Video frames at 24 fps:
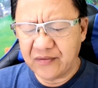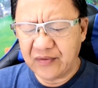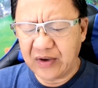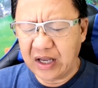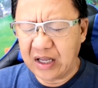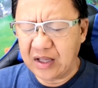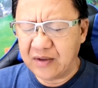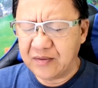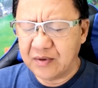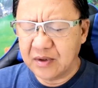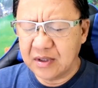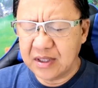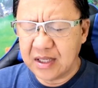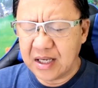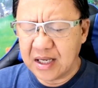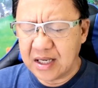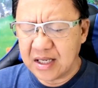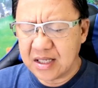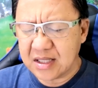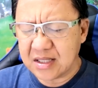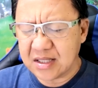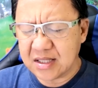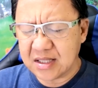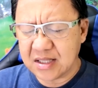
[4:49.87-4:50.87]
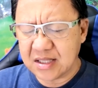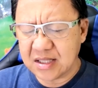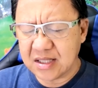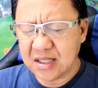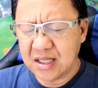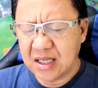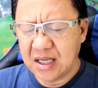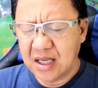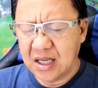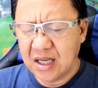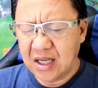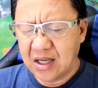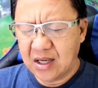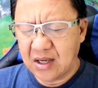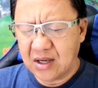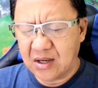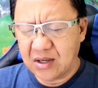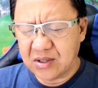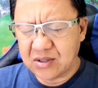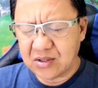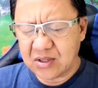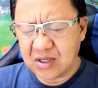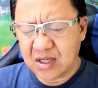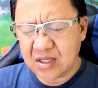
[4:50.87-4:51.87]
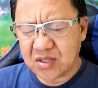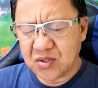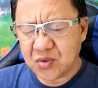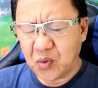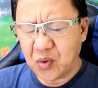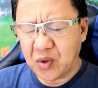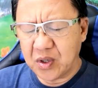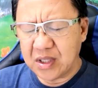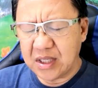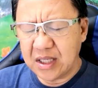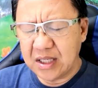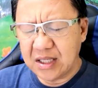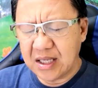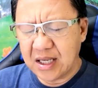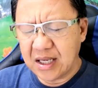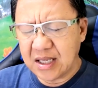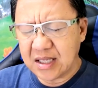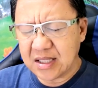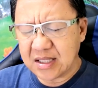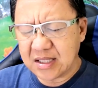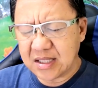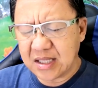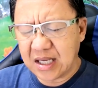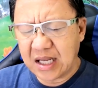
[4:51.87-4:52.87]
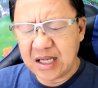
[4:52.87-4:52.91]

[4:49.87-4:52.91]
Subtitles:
Faithfulness, trustworthiness,